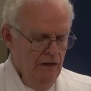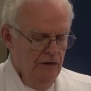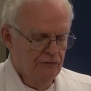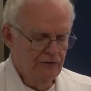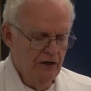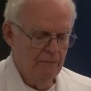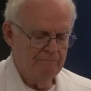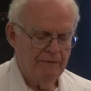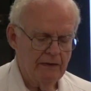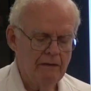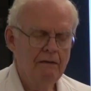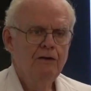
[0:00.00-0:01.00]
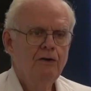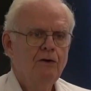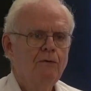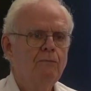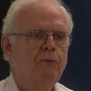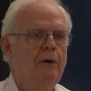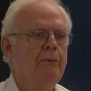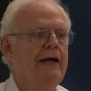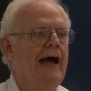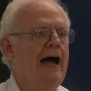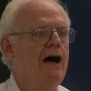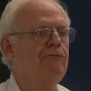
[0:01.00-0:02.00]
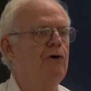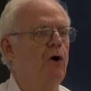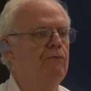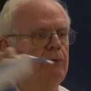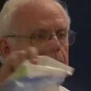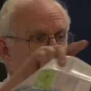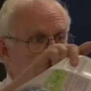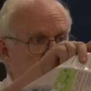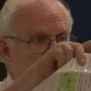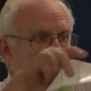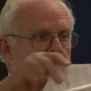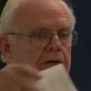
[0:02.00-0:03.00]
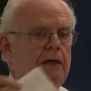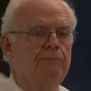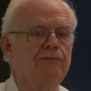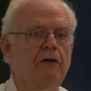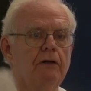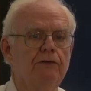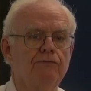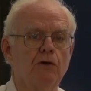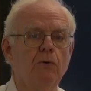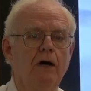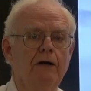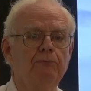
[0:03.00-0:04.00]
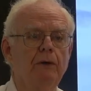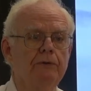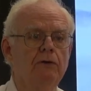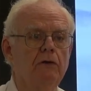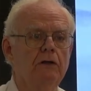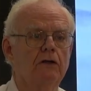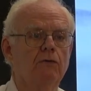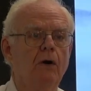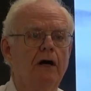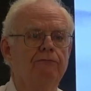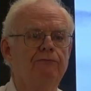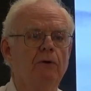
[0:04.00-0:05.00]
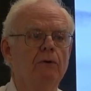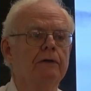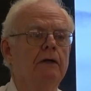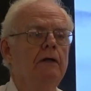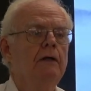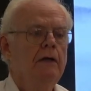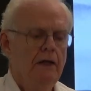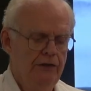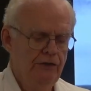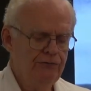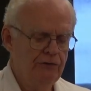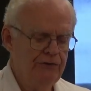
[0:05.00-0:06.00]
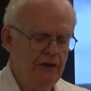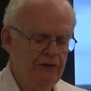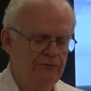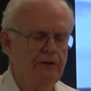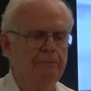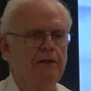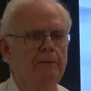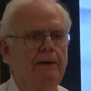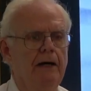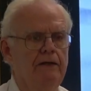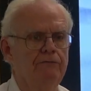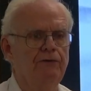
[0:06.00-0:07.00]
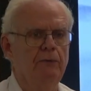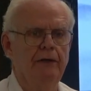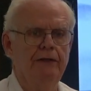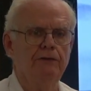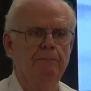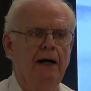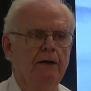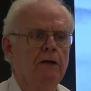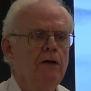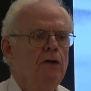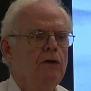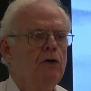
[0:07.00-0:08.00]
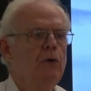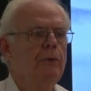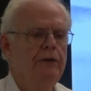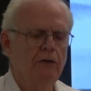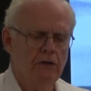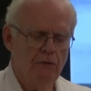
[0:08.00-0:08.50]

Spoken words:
So what we have over where the programs are is what we call our quad fold. And this will tell you something about InfoAge, about who we are,